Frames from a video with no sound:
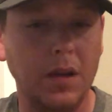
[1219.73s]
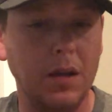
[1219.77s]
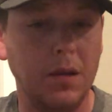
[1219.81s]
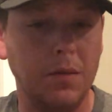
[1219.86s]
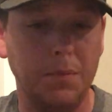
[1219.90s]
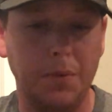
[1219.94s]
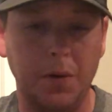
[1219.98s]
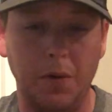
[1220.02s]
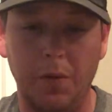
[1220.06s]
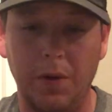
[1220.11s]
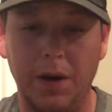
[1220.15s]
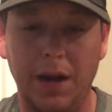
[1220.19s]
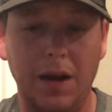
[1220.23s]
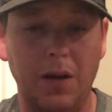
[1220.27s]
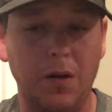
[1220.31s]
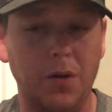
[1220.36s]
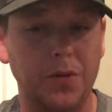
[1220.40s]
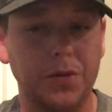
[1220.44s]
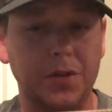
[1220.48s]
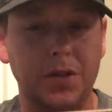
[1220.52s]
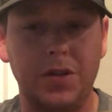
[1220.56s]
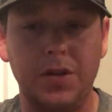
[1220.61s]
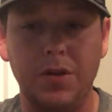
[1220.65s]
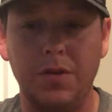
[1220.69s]
But when I
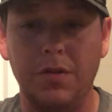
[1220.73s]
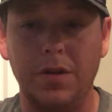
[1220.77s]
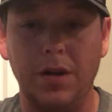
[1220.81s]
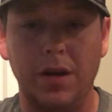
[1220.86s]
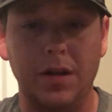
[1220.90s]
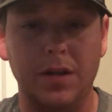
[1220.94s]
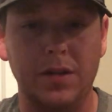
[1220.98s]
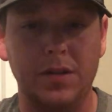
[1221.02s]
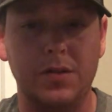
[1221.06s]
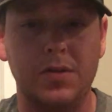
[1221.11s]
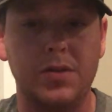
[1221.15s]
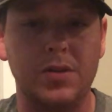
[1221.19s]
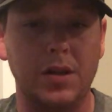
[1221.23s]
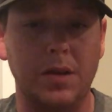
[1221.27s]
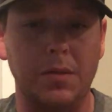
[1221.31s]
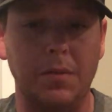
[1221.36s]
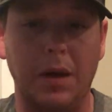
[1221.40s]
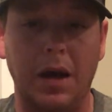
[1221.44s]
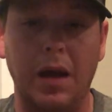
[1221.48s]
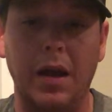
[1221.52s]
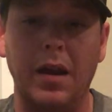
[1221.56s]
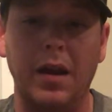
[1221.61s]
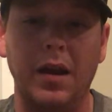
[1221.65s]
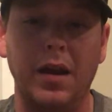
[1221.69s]
hold the two guns in
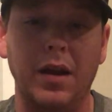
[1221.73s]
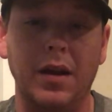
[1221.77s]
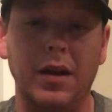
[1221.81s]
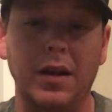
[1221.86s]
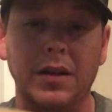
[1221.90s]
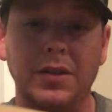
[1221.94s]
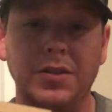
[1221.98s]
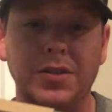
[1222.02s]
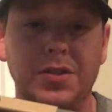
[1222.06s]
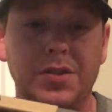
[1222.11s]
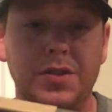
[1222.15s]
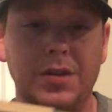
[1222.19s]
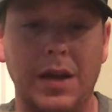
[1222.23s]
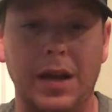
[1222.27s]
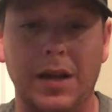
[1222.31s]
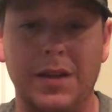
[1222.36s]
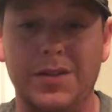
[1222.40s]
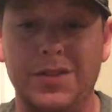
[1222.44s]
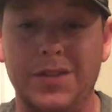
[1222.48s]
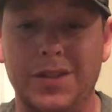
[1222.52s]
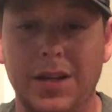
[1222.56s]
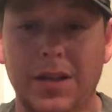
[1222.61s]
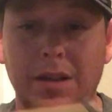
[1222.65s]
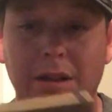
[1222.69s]
my hand, I
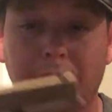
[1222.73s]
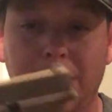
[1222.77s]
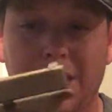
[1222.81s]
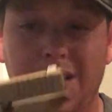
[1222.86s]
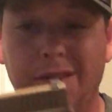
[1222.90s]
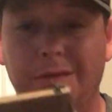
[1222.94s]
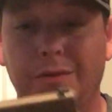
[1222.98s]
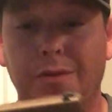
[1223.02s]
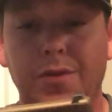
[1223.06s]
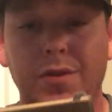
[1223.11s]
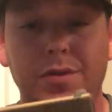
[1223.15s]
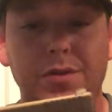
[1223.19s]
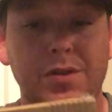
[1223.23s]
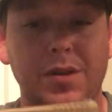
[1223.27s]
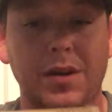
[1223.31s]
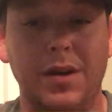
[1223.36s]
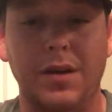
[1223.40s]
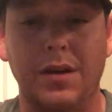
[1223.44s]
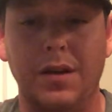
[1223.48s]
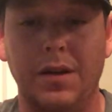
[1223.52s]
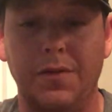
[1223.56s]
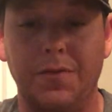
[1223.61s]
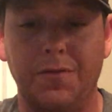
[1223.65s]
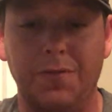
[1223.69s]
see the difference.
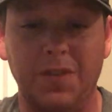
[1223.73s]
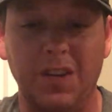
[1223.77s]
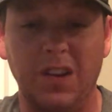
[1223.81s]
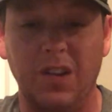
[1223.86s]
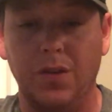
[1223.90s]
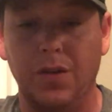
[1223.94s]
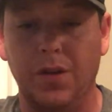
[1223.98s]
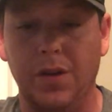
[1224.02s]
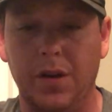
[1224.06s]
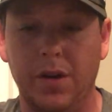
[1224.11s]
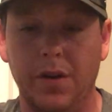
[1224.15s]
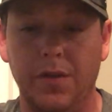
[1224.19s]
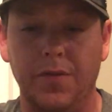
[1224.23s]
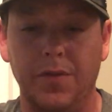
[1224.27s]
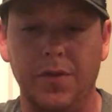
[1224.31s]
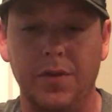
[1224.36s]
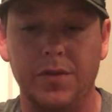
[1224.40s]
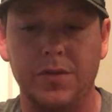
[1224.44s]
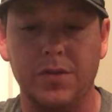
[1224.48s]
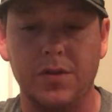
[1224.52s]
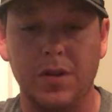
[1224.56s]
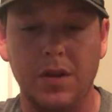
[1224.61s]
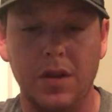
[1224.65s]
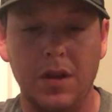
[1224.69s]
I feel the
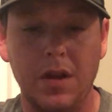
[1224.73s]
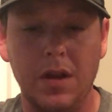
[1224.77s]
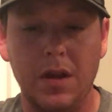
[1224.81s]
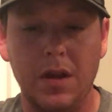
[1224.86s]
difference.